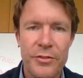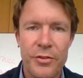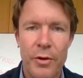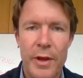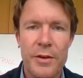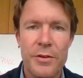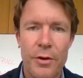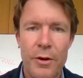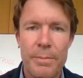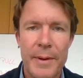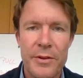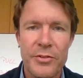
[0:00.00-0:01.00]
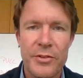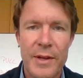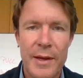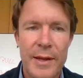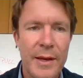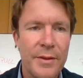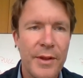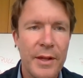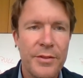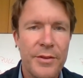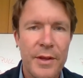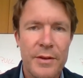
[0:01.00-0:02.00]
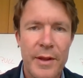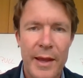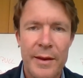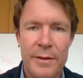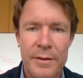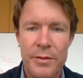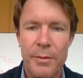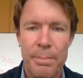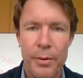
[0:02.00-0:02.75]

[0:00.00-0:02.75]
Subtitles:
So in Europe, it is clearly that the